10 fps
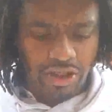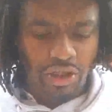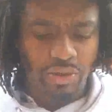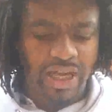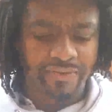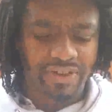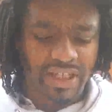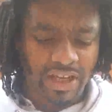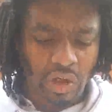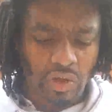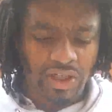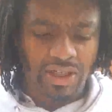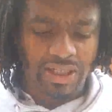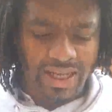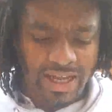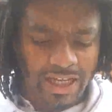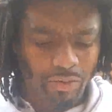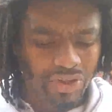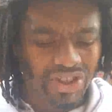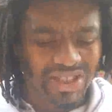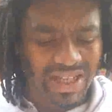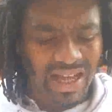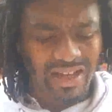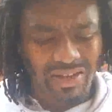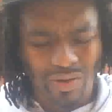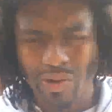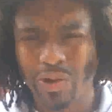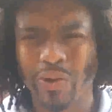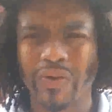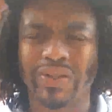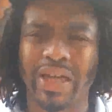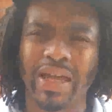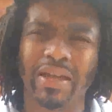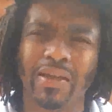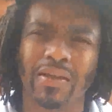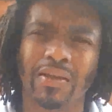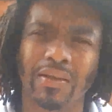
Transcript: you have settled in a land which is not yours, Canaan.